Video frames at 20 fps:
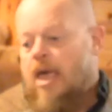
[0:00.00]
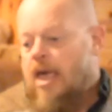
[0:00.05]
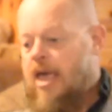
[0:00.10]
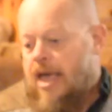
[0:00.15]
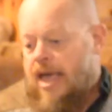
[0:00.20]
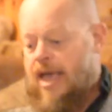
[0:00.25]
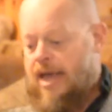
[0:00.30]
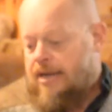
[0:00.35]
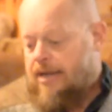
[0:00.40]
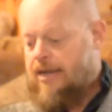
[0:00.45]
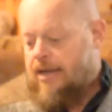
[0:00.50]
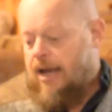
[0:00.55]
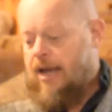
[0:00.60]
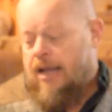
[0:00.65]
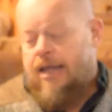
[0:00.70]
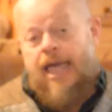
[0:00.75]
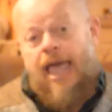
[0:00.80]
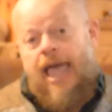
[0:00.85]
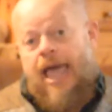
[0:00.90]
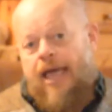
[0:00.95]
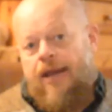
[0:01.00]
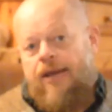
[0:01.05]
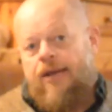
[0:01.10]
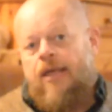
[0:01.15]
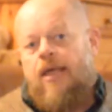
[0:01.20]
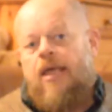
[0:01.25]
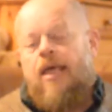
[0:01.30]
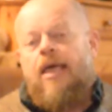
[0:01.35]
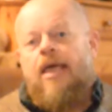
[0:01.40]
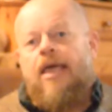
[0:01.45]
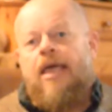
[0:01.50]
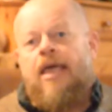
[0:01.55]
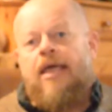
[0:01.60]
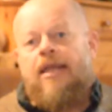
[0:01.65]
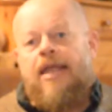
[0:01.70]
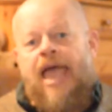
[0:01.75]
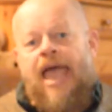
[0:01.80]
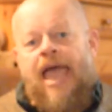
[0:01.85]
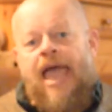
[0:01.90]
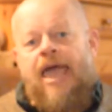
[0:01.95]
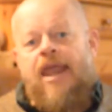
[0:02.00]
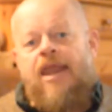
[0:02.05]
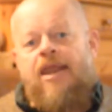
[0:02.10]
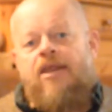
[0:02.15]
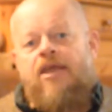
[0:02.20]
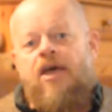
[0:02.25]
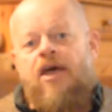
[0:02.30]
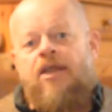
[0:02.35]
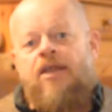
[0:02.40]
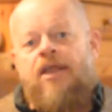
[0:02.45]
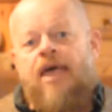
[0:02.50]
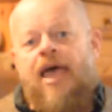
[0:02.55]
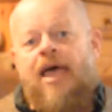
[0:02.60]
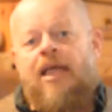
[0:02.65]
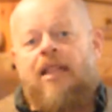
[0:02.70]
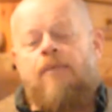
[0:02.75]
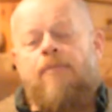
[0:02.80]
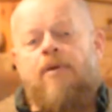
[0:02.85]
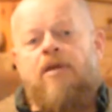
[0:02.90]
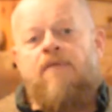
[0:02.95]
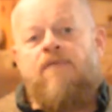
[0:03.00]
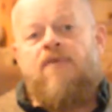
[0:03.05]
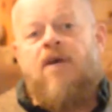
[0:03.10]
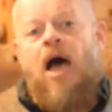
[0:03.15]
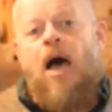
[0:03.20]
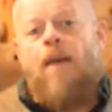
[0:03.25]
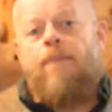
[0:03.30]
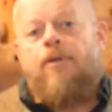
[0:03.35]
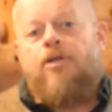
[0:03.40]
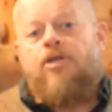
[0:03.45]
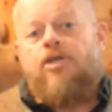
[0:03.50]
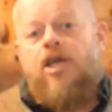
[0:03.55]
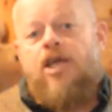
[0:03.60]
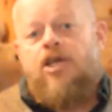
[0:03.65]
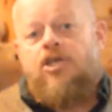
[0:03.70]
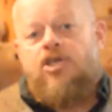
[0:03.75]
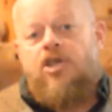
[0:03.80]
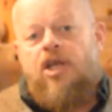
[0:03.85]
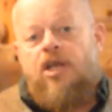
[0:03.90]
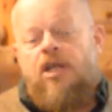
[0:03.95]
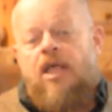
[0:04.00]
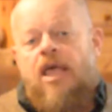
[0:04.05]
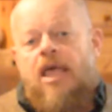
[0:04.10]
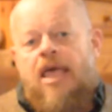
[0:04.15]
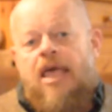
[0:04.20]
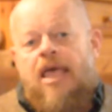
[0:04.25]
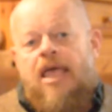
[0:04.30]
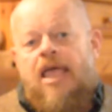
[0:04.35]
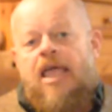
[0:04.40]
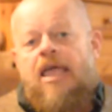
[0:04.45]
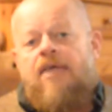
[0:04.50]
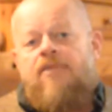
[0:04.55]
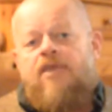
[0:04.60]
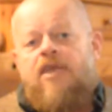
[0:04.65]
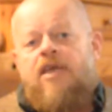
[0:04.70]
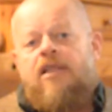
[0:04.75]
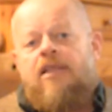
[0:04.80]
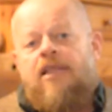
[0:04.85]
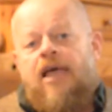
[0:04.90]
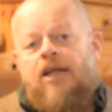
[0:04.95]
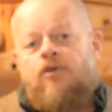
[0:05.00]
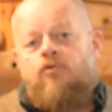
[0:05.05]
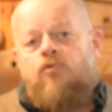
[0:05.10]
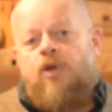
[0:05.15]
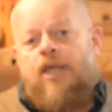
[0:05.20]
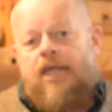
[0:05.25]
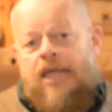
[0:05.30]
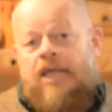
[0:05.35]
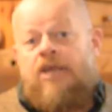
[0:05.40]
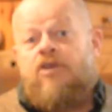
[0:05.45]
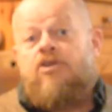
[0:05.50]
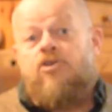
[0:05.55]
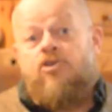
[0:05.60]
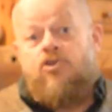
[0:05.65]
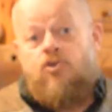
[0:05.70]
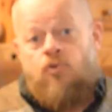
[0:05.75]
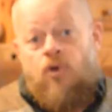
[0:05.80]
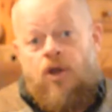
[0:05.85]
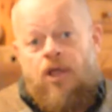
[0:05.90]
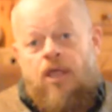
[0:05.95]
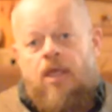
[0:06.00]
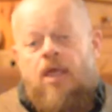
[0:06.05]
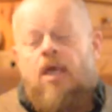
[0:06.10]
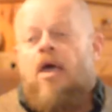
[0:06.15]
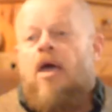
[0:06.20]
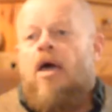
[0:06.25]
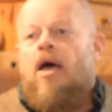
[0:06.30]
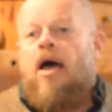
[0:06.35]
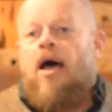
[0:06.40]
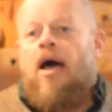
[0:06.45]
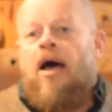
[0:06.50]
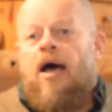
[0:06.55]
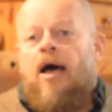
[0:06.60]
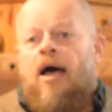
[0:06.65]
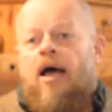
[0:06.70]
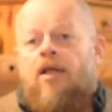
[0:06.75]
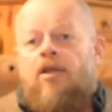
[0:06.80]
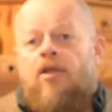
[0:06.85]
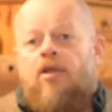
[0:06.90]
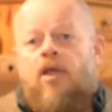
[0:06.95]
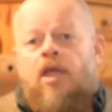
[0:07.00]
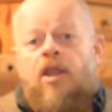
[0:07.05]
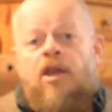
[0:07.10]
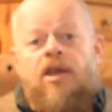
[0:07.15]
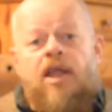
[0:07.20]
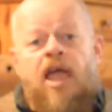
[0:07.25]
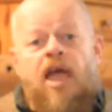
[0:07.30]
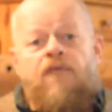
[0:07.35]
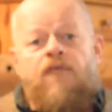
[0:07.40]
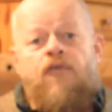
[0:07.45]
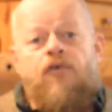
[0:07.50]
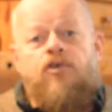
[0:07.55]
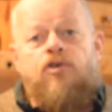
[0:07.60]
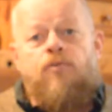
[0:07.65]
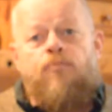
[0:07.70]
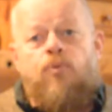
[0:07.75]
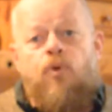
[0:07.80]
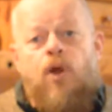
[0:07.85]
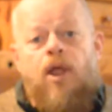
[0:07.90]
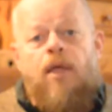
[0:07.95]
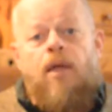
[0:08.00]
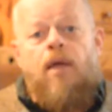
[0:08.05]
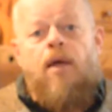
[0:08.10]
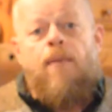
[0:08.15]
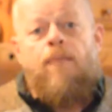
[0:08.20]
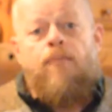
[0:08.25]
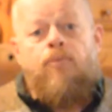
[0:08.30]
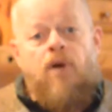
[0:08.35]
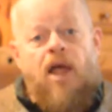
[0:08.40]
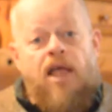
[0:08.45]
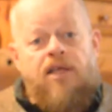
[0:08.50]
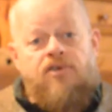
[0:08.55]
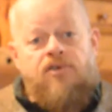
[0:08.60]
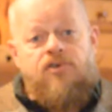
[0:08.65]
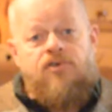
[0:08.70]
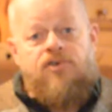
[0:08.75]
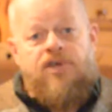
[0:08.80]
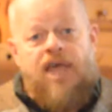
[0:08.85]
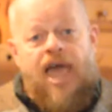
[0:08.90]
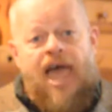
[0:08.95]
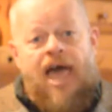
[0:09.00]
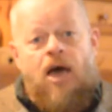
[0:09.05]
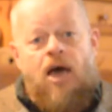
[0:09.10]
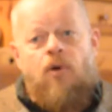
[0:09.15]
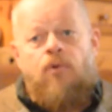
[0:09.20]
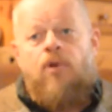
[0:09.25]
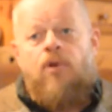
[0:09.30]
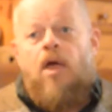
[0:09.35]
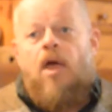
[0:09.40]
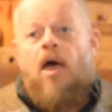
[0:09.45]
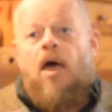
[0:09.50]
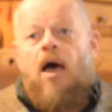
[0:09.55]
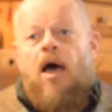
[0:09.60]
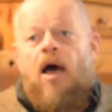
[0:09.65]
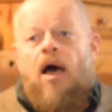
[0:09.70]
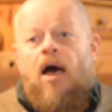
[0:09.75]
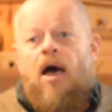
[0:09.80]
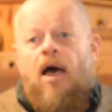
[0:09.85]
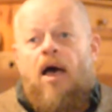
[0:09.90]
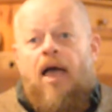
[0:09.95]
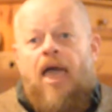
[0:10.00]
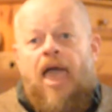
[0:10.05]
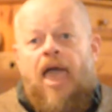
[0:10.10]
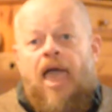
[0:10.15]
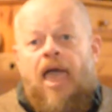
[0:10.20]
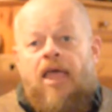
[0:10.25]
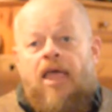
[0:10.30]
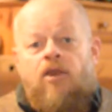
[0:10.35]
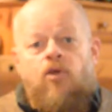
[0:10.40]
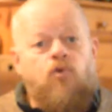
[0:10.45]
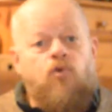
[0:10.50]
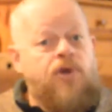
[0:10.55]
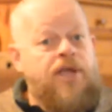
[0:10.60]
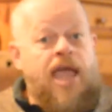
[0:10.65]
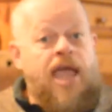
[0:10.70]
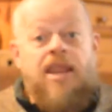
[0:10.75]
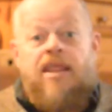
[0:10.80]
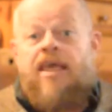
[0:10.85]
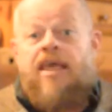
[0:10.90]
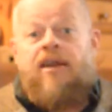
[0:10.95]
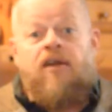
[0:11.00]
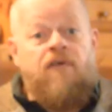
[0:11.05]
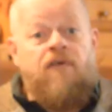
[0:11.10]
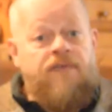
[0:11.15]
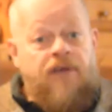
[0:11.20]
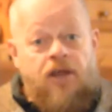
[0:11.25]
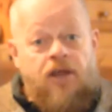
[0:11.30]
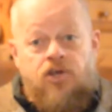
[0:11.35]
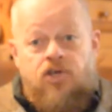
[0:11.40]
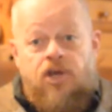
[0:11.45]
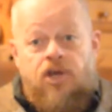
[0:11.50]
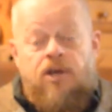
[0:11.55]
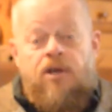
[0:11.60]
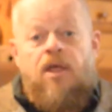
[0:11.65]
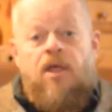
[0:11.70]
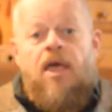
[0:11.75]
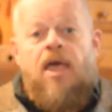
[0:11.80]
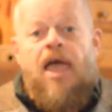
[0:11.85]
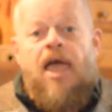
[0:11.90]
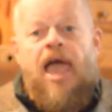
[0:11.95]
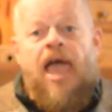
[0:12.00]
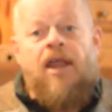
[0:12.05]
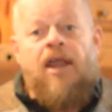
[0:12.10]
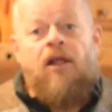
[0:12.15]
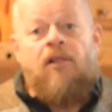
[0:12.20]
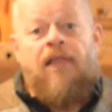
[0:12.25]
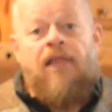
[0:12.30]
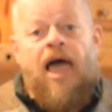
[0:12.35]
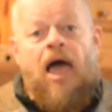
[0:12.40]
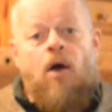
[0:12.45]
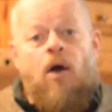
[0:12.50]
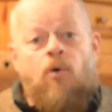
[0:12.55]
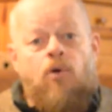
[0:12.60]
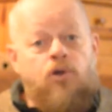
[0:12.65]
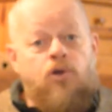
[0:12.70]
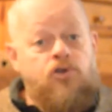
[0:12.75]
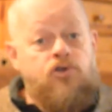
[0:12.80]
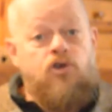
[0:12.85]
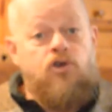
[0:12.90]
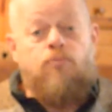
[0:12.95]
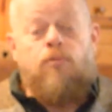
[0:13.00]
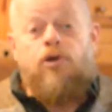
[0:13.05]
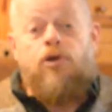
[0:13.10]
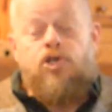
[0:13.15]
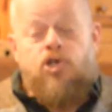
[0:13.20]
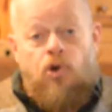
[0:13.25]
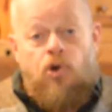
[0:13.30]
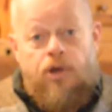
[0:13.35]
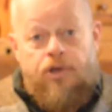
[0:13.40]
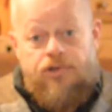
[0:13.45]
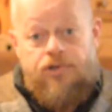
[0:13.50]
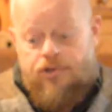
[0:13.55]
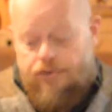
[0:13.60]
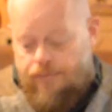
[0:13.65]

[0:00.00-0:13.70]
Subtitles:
It added an element of competition in the electric industry in an effort to bring prices down and create innovation and allow consumer choice.